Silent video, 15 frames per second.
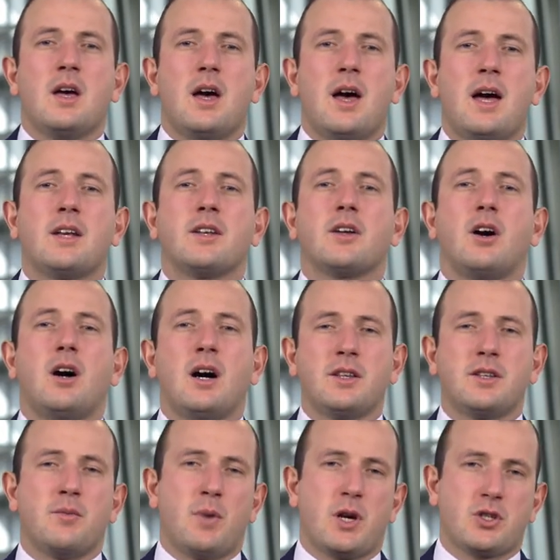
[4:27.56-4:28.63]
and
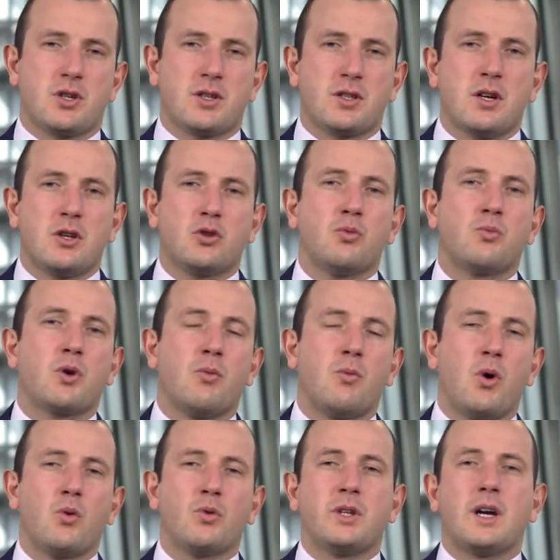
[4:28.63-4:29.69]
other measures to
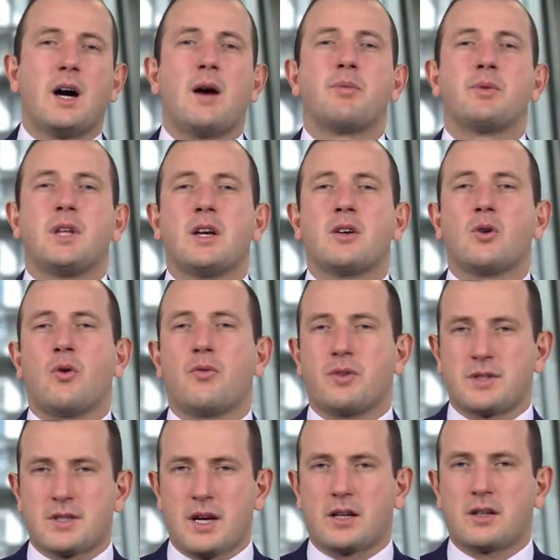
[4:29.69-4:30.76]
promote the uptake of
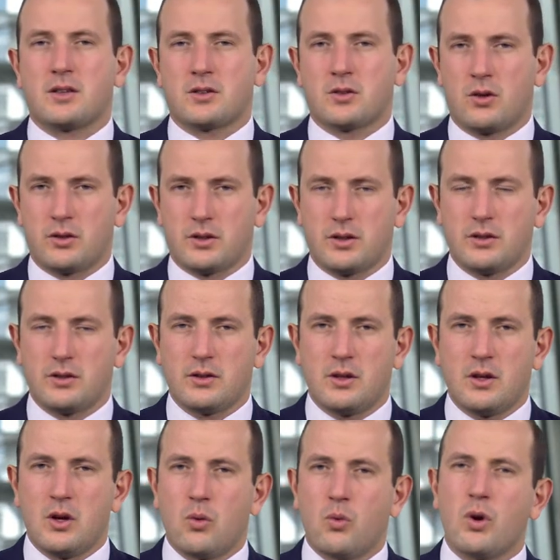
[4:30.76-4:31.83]
recycled content.
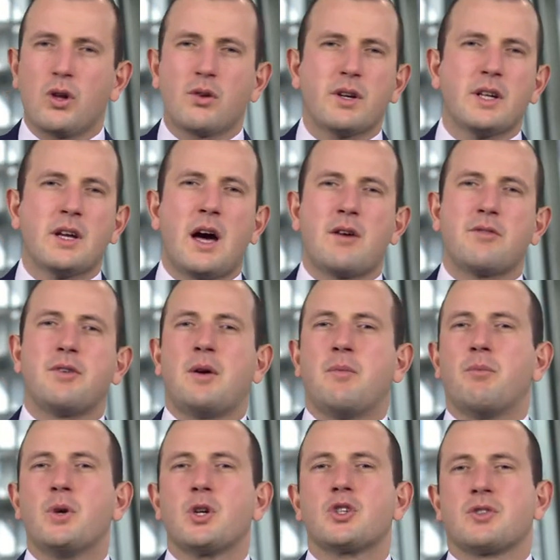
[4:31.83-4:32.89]
We already have
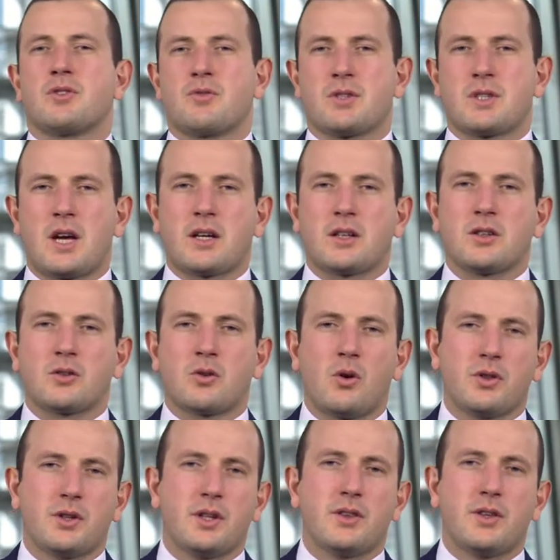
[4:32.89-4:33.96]
ambitious recycled
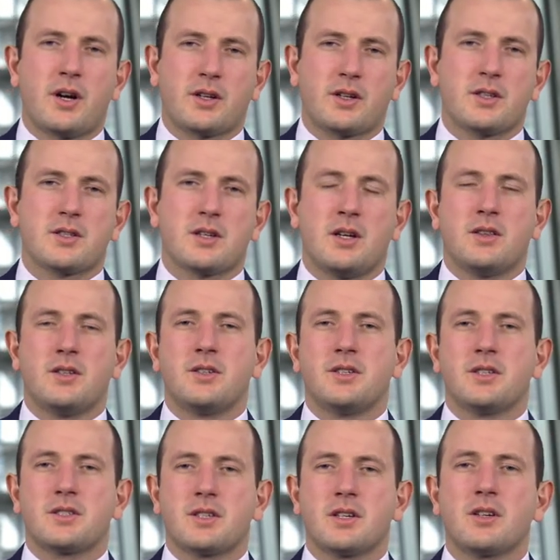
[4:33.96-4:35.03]
content targets under the
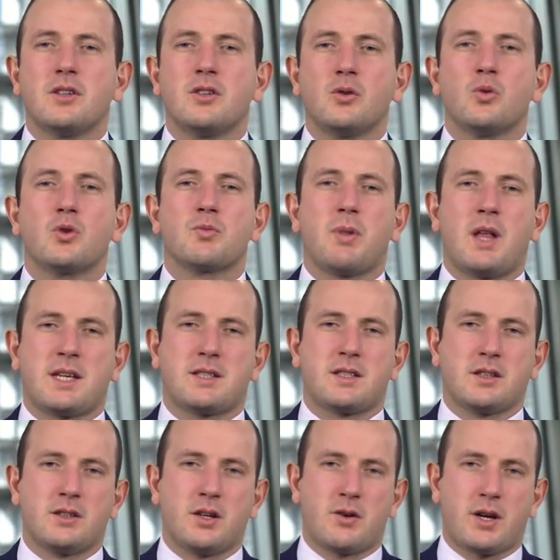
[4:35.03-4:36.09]
Single Use
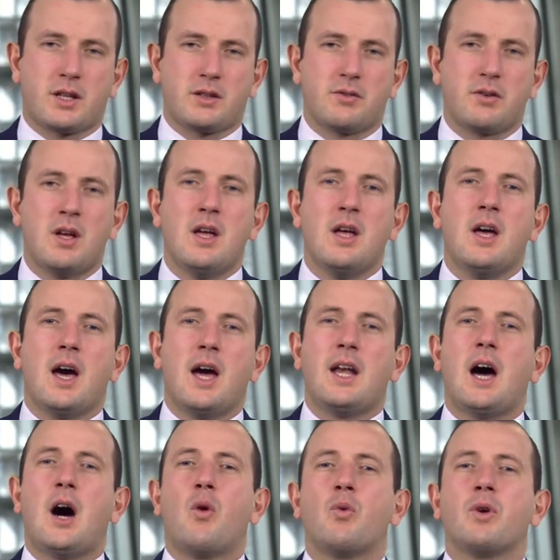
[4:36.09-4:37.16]
Plastic Directive, and
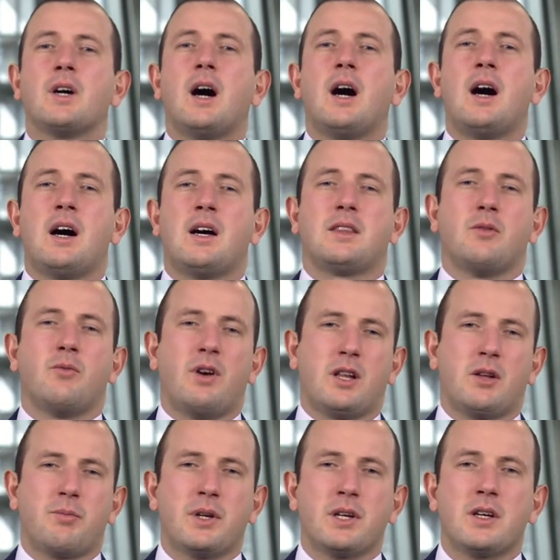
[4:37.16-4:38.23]
now we are
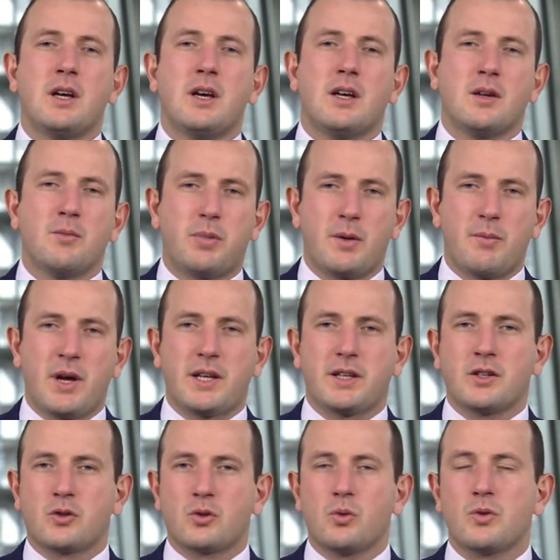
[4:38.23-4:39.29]
developing
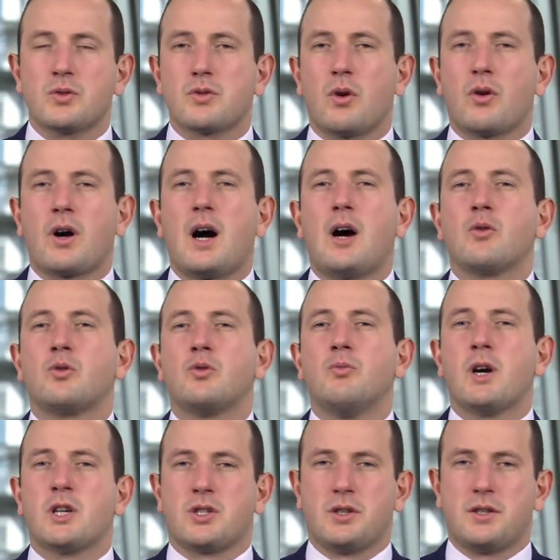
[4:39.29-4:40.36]
implementing rules on how to
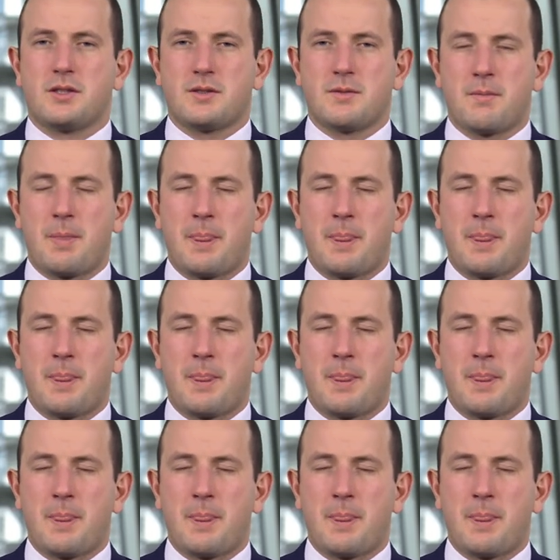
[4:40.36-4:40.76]
measure this.